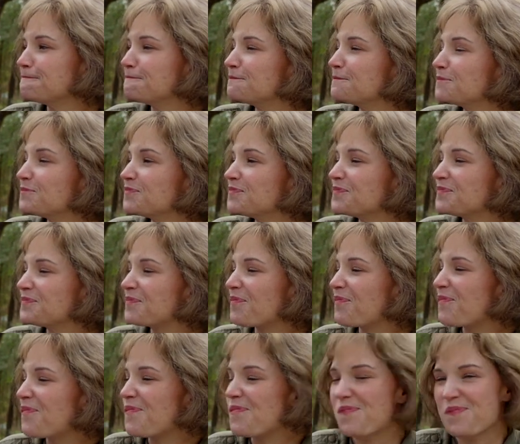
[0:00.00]

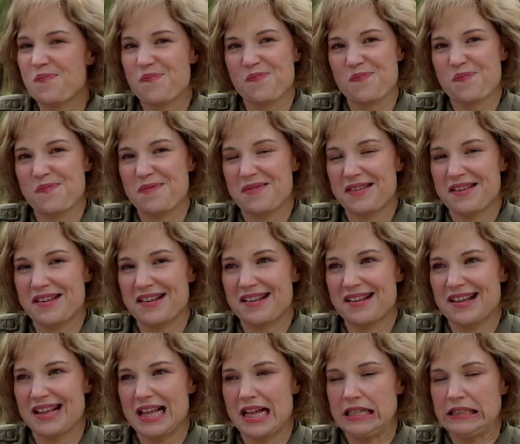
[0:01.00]

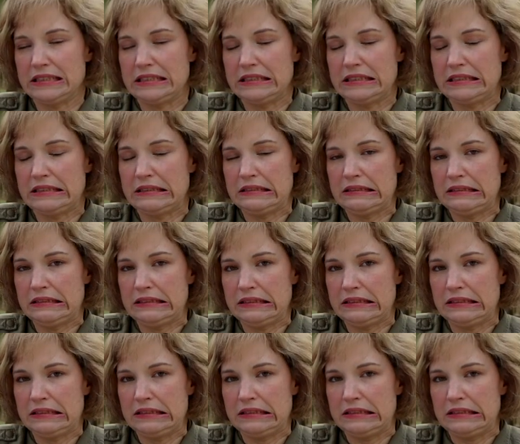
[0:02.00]

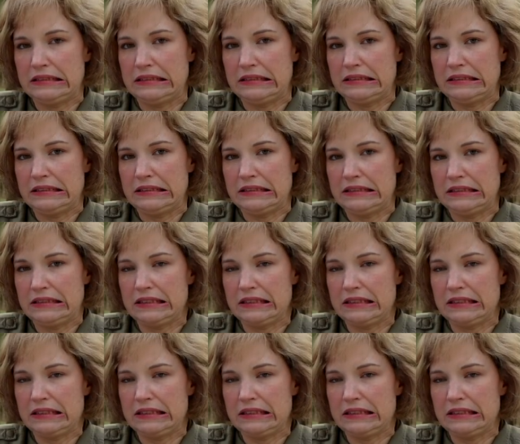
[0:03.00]
The person shown says nothing.